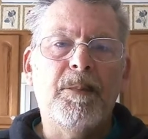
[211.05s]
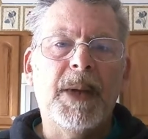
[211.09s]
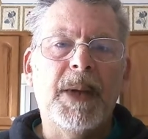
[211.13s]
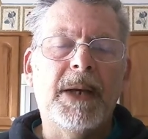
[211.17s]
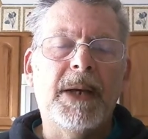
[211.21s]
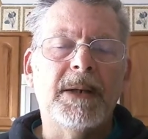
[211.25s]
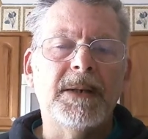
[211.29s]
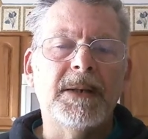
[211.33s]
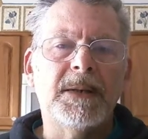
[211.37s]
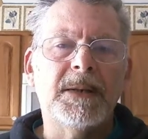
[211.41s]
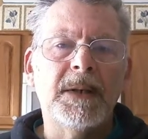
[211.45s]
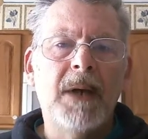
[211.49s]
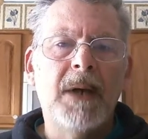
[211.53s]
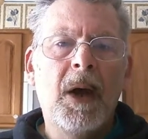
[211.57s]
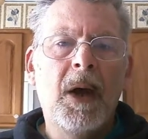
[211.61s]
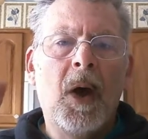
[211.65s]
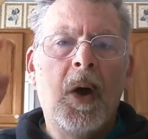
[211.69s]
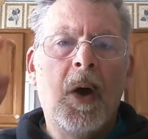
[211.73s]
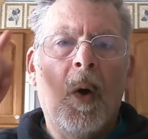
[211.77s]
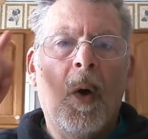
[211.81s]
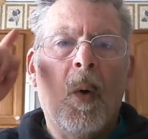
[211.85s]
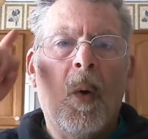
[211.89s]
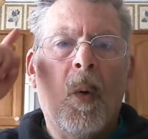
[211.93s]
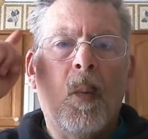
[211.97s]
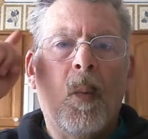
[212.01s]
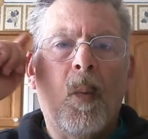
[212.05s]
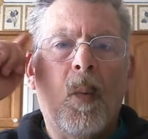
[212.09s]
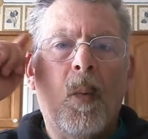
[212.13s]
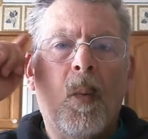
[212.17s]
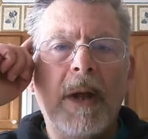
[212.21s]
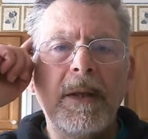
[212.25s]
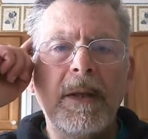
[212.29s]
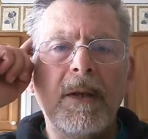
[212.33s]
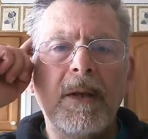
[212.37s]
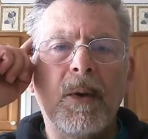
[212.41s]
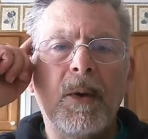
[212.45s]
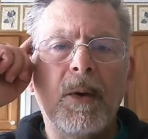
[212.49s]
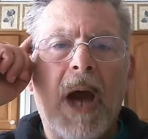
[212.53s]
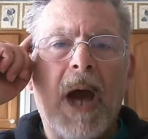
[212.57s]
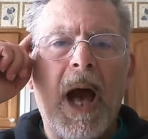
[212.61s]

Because what you